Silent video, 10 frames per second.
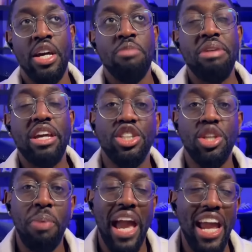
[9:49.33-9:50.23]
because the
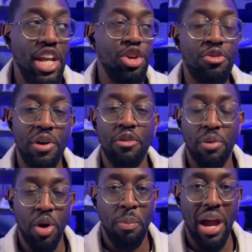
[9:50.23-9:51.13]
pain that you felt
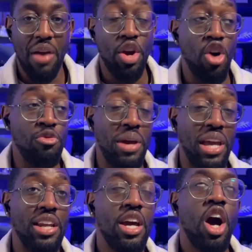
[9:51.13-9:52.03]
from your parent of
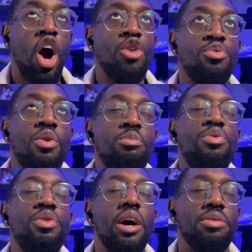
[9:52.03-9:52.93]
being,
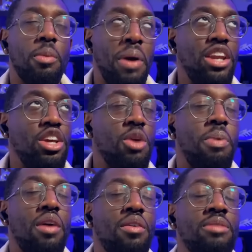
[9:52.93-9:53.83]
the pain that your
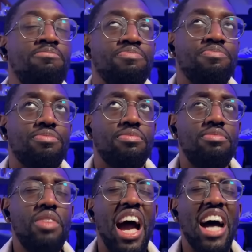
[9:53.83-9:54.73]
parent
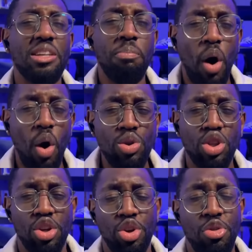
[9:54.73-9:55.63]
has imposed
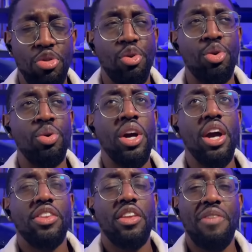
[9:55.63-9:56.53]
on you through
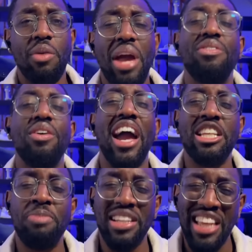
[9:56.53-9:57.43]
the fact that we have our
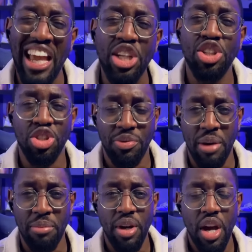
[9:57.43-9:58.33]
expectations of
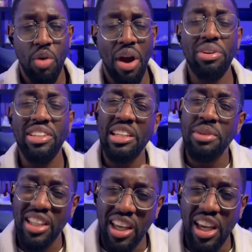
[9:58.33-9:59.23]
them, right? We see them
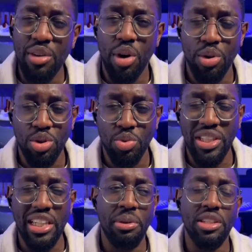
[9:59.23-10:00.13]
as heroes. We
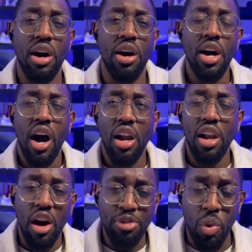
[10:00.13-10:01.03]
see them as our
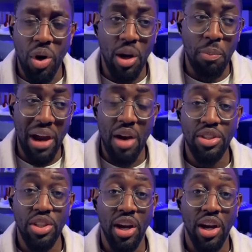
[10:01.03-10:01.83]
loved ones, our parents, our